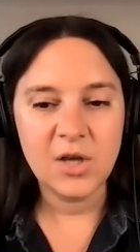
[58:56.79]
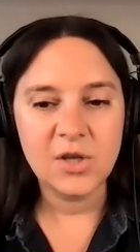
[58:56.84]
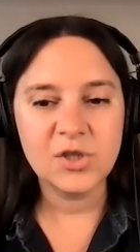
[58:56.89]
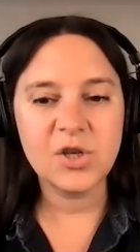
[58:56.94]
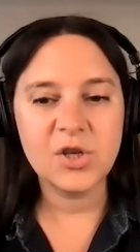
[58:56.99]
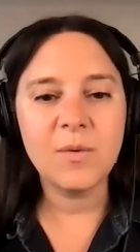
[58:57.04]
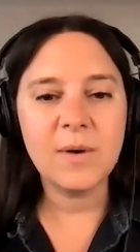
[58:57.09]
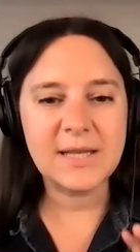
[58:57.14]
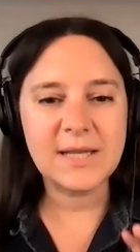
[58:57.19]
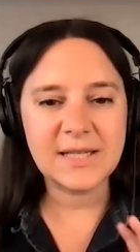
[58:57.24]

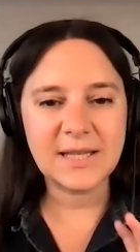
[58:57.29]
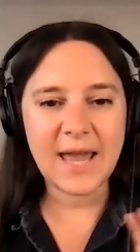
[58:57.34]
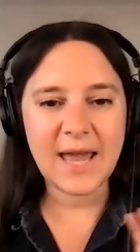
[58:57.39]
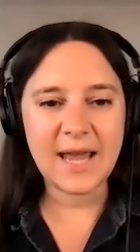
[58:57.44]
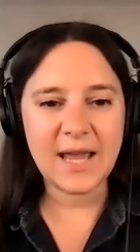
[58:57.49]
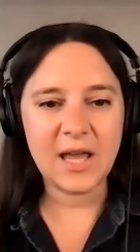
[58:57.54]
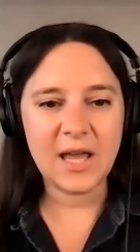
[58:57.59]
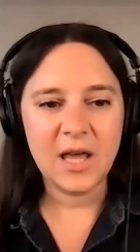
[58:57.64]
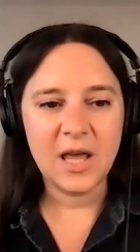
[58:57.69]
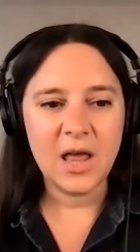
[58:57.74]
So it's
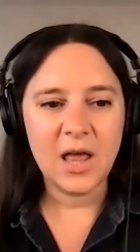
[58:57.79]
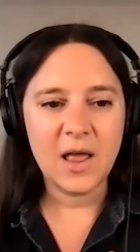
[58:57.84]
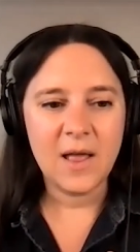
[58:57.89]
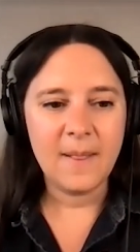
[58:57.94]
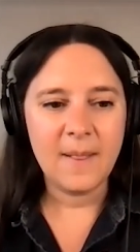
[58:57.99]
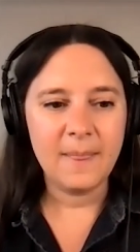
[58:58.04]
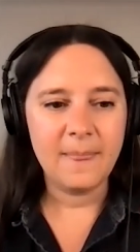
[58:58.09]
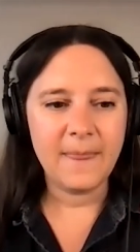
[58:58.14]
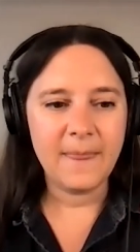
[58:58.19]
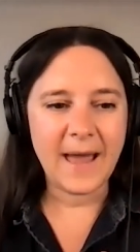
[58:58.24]
like,
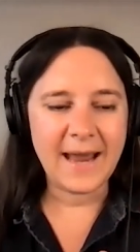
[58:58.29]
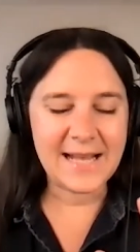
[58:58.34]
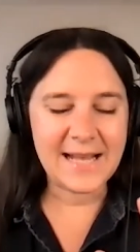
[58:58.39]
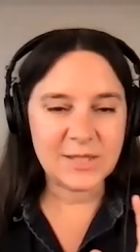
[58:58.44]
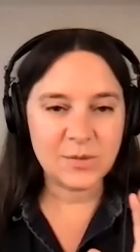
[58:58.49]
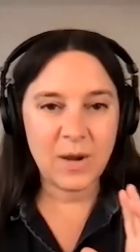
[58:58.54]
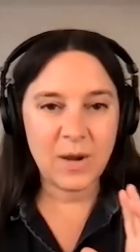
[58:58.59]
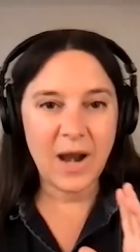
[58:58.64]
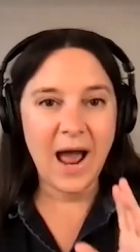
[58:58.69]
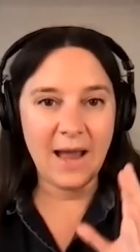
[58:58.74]
I
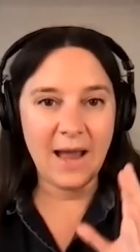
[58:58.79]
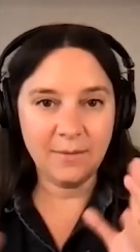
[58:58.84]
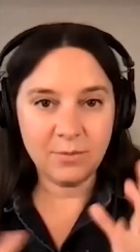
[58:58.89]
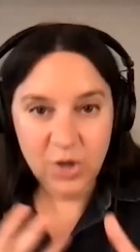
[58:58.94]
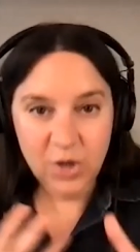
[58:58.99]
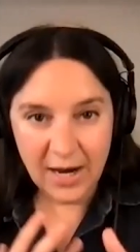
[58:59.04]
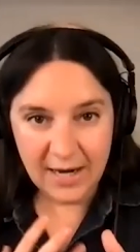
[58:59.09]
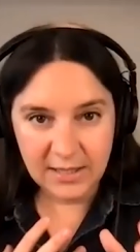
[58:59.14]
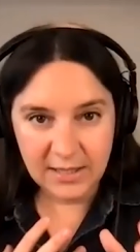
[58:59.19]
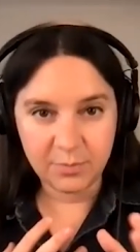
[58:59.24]
guess what I'm
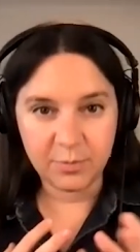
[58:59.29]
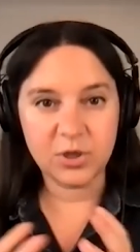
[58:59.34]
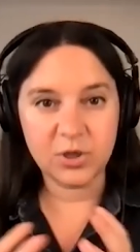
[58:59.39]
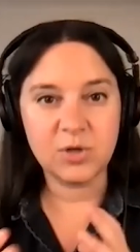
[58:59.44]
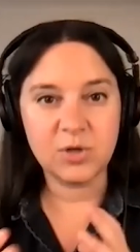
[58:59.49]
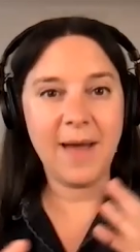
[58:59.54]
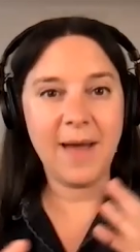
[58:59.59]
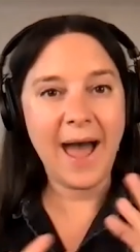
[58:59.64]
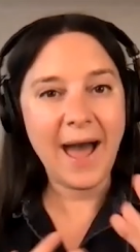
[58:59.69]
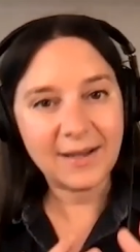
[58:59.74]
trying to
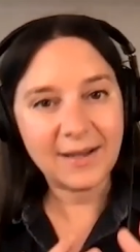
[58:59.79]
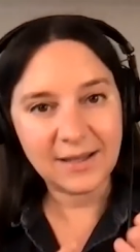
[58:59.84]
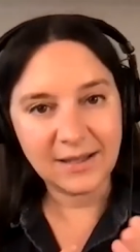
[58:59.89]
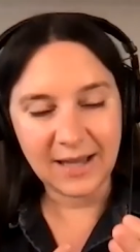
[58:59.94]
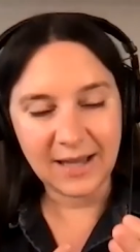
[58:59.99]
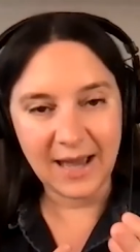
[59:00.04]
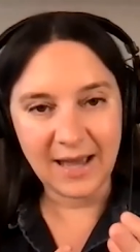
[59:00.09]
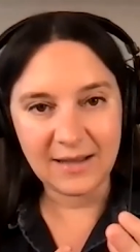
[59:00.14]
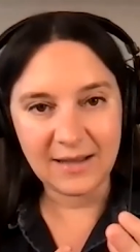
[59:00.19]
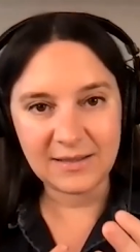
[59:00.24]
push back
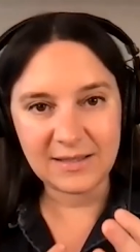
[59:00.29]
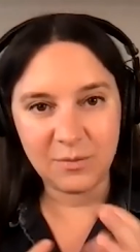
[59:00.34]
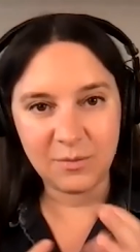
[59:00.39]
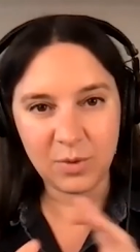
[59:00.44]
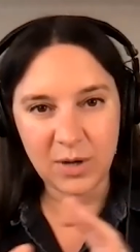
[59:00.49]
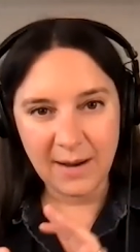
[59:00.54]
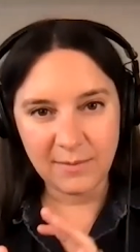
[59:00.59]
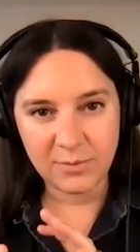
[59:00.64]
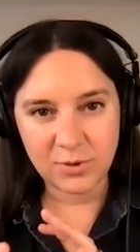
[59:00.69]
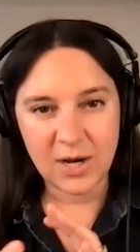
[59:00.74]
against and
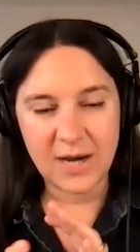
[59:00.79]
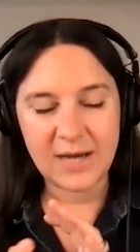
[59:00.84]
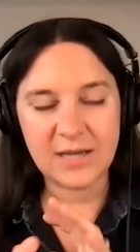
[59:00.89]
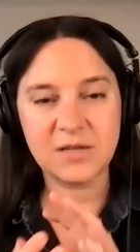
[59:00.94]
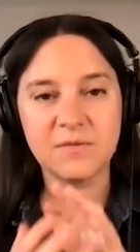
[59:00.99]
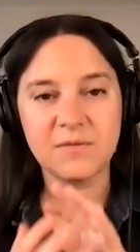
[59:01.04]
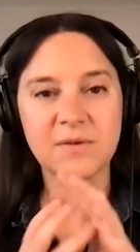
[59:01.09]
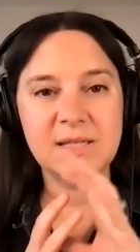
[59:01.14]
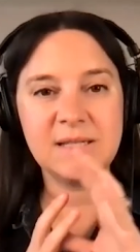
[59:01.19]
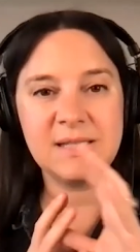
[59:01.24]
what I'm trying
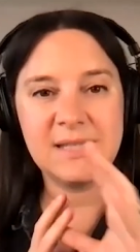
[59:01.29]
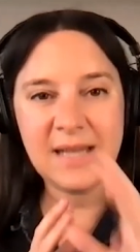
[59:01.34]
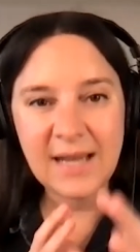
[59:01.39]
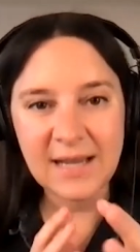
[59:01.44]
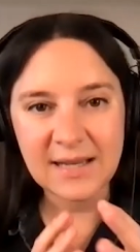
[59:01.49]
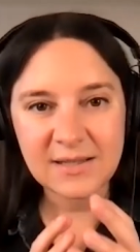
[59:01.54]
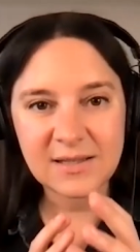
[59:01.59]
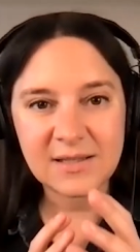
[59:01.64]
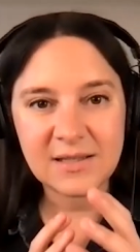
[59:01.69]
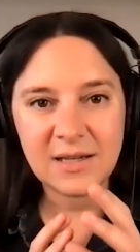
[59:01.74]
to
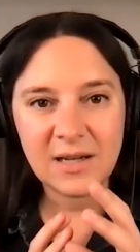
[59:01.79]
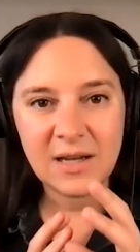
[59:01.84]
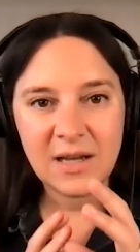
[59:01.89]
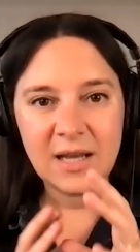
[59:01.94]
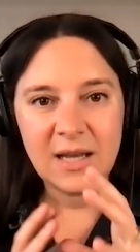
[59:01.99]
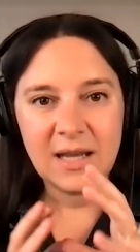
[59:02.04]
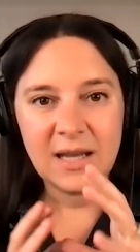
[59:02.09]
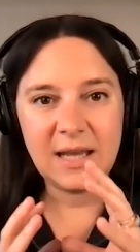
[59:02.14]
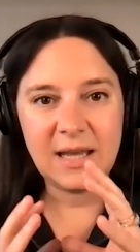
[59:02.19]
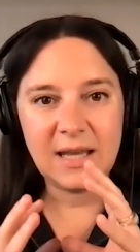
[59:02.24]
resist
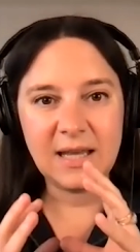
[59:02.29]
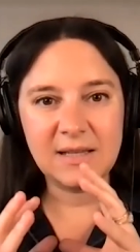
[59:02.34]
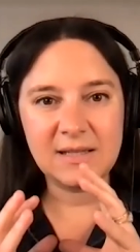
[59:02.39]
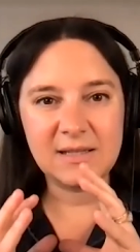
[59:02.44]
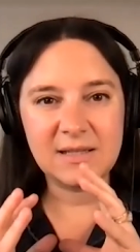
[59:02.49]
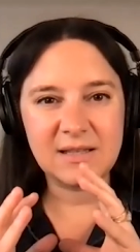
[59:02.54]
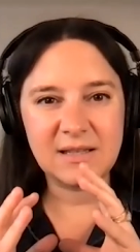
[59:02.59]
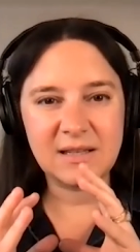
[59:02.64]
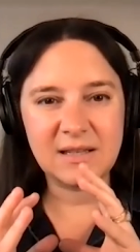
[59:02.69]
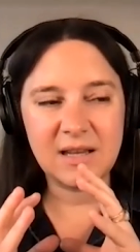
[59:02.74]

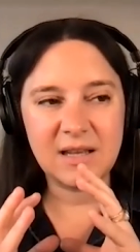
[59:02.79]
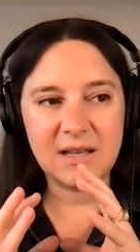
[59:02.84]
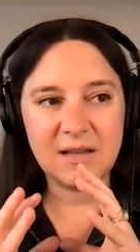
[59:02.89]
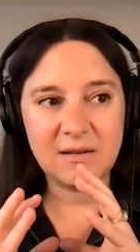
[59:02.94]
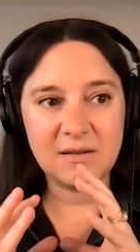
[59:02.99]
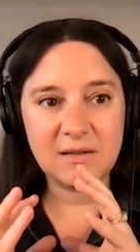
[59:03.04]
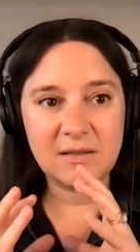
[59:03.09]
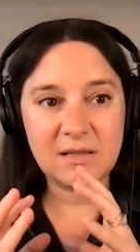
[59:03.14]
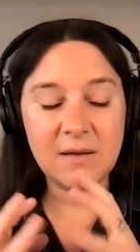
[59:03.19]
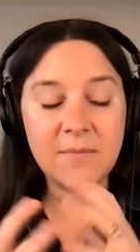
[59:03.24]
is
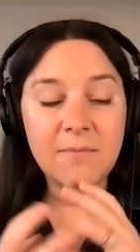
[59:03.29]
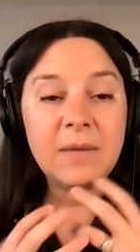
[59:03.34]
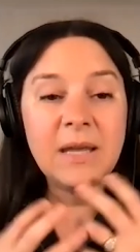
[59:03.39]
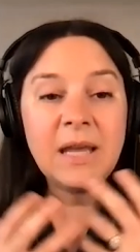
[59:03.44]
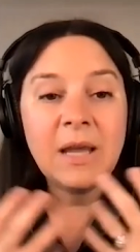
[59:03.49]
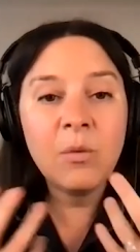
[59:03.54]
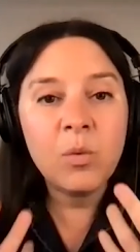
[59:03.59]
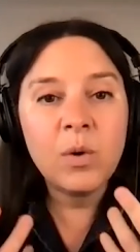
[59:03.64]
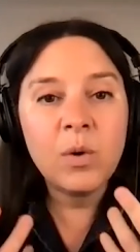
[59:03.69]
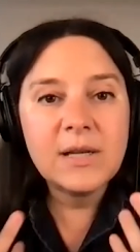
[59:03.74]
to
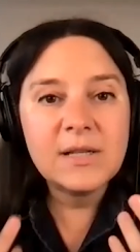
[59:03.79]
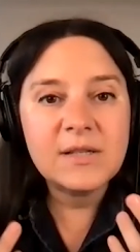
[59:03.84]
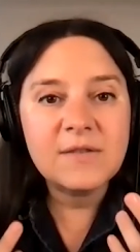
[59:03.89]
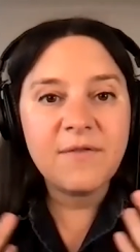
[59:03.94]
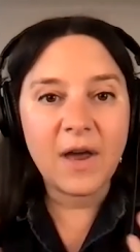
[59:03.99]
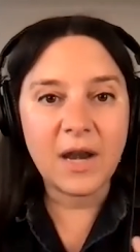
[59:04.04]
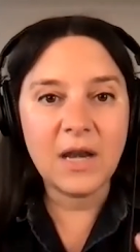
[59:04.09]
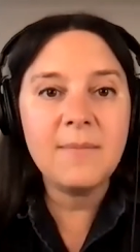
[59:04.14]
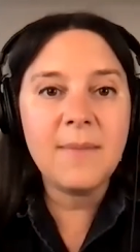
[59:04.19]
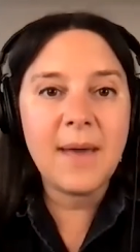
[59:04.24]
me what is
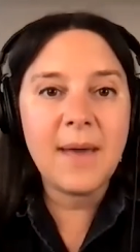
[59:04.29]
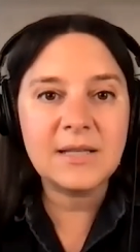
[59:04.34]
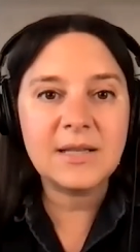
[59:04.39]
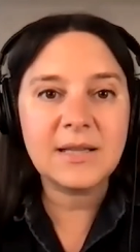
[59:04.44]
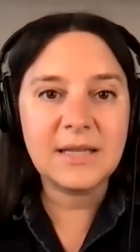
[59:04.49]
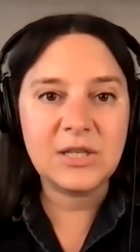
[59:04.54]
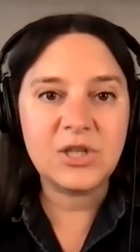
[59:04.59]
fundamentally